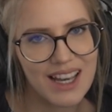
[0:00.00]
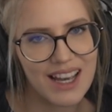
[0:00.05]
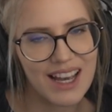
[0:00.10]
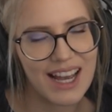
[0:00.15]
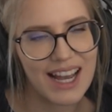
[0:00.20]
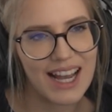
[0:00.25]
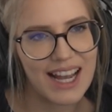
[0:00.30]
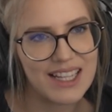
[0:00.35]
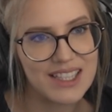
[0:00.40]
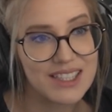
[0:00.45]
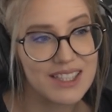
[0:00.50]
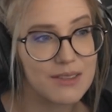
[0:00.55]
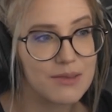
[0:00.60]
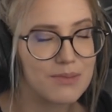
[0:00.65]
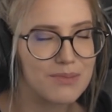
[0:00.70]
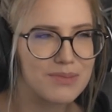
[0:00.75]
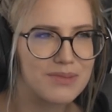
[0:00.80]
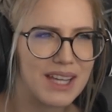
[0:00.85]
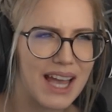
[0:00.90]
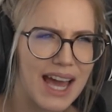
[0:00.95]
And
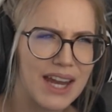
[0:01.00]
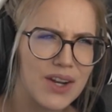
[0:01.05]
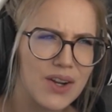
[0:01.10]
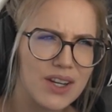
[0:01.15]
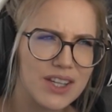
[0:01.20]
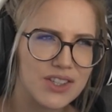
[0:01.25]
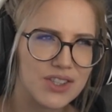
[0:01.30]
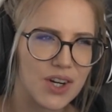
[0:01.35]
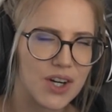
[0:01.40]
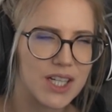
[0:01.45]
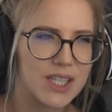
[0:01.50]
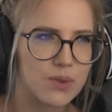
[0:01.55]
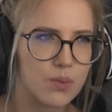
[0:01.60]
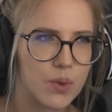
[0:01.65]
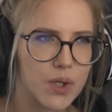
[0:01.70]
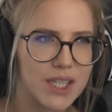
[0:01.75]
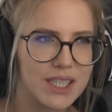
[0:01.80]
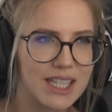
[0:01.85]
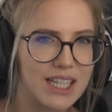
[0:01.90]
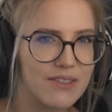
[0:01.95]
the Unholy Shards
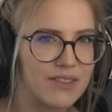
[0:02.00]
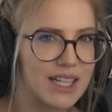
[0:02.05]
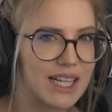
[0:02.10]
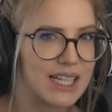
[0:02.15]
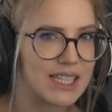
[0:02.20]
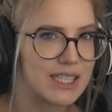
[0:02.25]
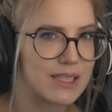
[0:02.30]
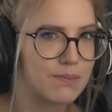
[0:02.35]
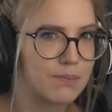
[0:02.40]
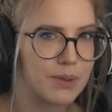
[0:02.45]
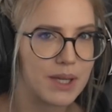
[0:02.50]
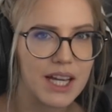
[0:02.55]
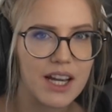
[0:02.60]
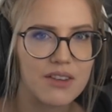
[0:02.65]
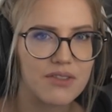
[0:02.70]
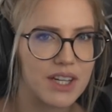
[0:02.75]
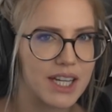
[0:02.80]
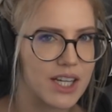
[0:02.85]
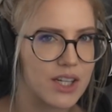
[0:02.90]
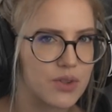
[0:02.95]
weren't even as big
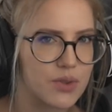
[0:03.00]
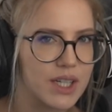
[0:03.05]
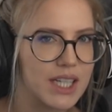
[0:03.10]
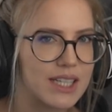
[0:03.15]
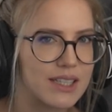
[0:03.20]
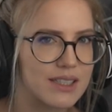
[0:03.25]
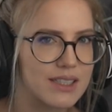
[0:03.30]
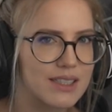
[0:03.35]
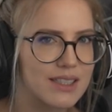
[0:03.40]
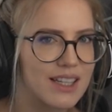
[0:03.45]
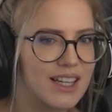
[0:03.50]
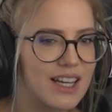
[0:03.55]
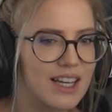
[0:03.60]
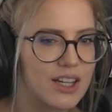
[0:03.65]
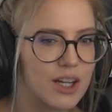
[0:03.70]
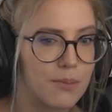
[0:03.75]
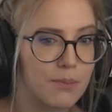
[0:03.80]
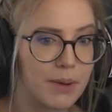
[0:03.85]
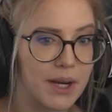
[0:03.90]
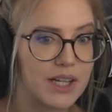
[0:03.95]
of an increase
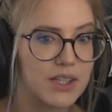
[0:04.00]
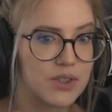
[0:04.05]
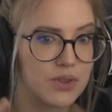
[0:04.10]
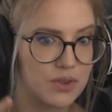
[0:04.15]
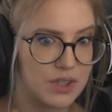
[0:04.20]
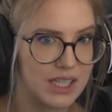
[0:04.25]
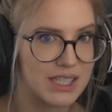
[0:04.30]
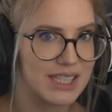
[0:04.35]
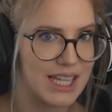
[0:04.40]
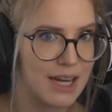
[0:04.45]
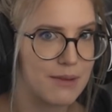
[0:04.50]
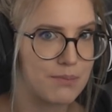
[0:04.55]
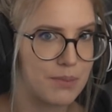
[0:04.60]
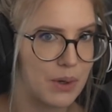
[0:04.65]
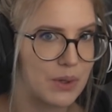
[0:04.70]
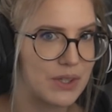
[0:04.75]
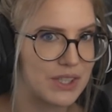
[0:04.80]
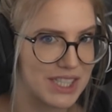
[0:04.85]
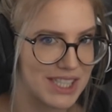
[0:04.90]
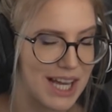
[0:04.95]
compared to the set
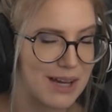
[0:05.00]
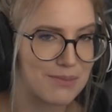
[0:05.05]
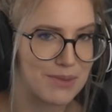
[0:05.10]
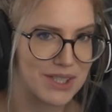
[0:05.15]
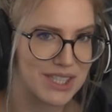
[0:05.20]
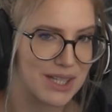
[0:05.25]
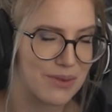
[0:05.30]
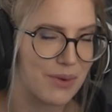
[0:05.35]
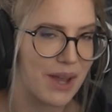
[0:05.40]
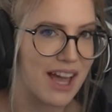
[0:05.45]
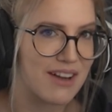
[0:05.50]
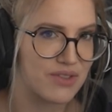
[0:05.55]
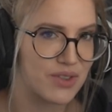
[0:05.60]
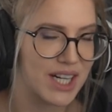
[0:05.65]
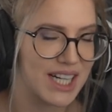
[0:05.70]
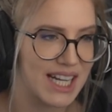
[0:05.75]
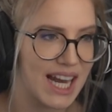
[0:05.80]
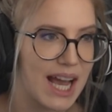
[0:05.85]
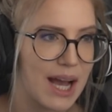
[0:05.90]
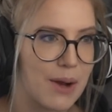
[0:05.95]
bonus numbers that we have
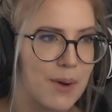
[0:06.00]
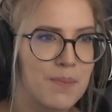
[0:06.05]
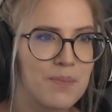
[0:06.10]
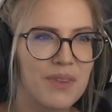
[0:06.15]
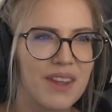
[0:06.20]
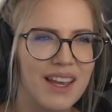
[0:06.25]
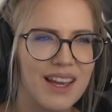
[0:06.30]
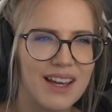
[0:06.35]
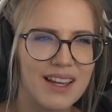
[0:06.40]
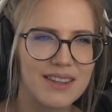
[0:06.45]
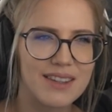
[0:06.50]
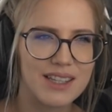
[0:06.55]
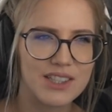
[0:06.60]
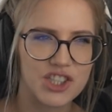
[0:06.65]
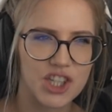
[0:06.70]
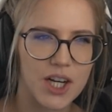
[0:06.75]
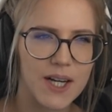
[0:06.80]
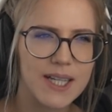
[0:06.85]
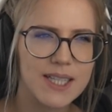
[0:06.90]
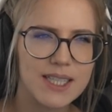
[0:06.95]
right now. The
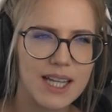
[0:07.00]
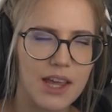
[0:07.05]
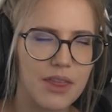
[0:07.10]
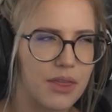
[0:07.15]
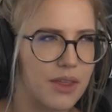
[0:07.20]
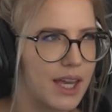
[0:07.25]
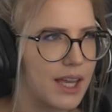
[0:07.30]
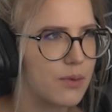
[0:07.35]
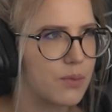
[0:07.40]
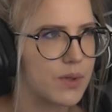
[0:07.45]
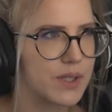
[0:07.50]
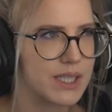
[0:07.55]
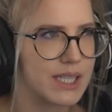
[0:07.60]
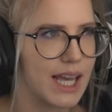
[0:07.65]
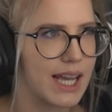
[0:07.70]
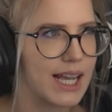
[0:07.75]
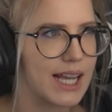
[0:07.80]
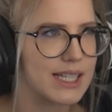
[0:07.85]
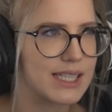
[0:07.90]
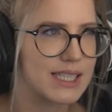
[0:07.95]
shards, I think, was
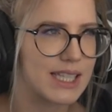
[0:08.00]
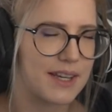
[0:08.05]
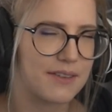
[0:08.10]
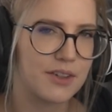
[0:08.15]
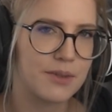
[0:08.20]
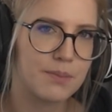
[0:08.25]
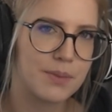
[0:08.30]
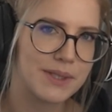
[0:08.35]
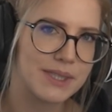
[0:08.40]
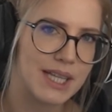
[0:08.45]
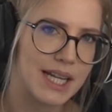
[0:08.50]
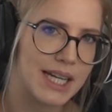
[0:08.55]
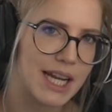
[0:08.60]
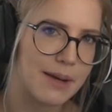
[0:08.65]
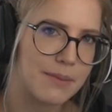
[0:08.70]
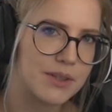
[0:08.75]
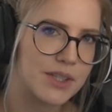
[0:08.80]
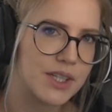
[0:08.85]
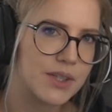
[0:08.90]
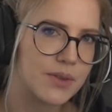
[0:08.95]
like a 7%
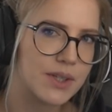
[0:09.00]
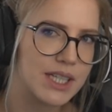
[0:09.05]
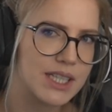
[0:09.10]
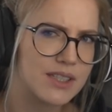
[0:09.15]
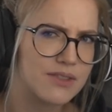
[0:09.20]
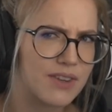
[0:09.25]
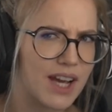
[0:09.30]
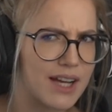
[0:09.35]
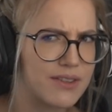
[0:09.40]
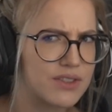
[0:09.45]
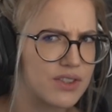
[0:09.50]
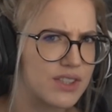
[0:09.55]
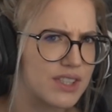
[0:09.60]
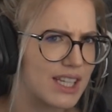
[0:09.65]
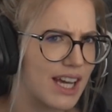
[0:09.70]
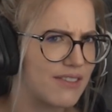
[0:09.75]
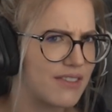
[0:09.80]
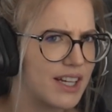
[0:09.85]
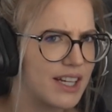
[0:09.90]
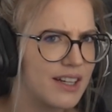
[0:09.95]
damage increase, 5 to
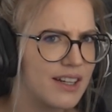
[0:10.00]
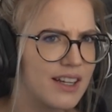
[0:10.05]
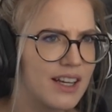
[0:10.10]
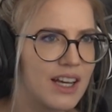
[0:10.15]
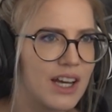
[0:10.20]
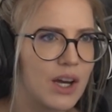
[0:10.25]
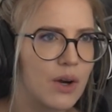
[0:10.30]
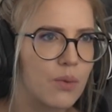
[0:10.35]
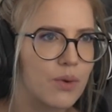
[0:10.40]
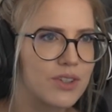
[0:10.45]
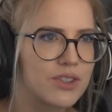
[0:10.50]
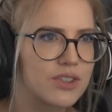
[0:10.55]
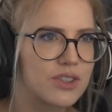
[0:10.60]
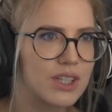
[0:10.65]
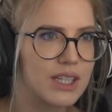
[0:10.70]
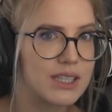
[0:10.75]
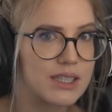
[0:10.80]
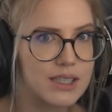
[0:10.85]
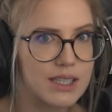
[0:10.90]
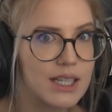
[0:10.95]
7, which
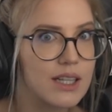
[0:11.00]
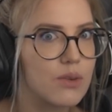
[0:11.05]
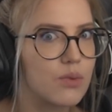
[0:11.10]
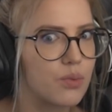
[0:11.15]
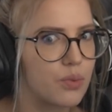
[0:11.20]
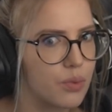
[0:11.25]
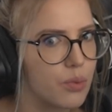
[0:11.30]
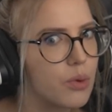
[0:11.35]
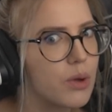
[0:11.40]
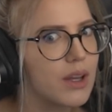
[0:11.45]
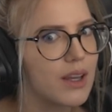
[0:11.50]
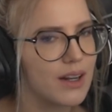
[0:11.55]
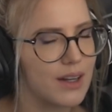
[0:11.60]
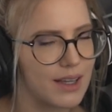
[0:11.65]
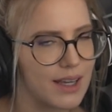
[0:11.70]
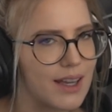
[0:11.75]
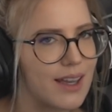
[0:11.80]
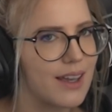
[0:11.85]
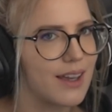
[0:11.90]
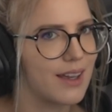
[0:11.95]
is still
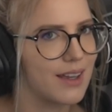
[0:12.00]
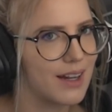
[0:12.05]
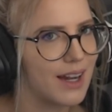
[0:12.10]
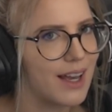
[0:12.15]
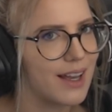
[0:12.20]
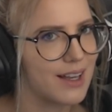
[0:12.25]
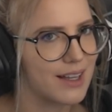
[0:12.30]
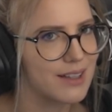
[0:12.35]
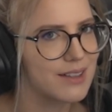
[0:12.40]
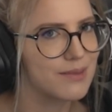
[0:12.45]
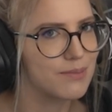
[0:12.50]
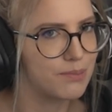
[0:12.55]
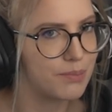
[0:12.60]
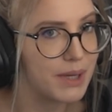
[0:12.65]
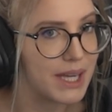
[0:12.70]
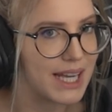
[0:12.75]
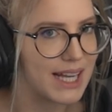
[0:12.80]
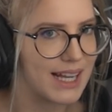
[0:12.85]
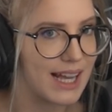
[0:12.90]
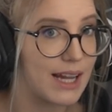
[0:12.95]
really like
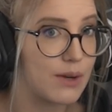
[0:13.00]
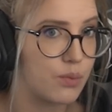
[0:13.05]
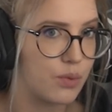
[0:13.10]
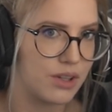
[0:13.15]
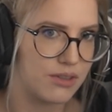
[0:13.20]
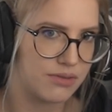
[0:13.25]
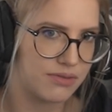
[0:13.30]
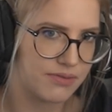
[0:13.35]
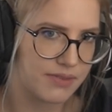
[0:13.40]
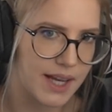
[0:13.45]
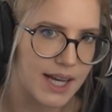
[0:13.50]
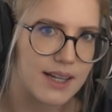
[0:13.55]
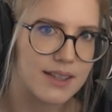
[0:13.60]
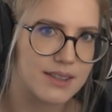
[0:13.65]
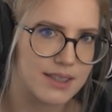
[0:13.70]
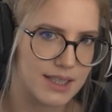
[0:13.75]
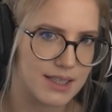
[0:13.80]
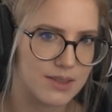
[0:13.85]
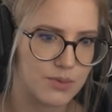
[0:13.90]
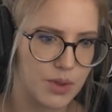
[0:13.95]
big, and we
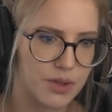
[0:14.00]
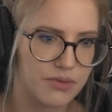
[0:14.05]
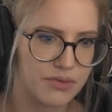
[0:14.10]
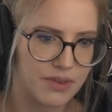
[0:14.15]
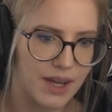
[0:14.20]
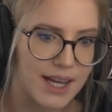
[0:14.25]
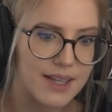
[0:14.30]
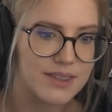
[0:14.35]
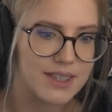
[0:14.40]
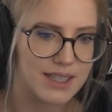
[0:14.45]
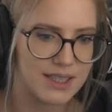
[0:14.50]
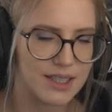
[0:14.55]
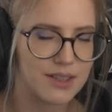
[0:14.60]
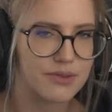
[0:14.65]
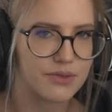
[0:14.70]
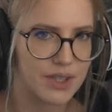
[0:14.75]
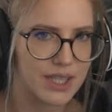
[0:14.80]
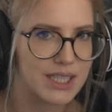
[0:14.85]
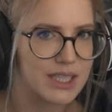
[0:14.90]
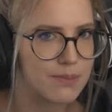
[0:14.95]
felt it. We felt the
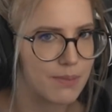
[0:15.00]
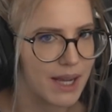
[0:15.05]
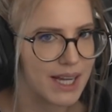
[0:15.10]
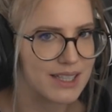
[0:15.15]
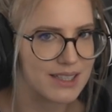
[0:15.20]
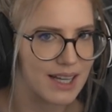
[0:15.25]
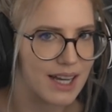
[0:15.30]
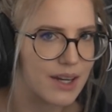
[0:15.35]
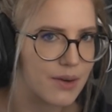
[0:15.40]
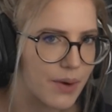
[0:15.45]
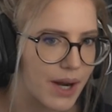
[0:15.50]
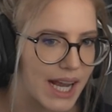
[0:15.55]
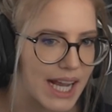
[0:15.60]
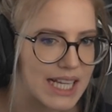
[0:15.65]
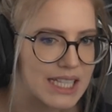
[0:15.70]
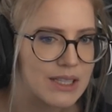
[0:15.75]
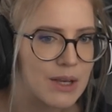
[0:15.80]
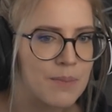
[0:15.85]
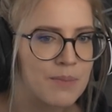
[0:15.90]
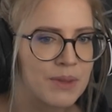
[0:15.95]
difference back then,
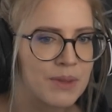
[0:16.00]
right?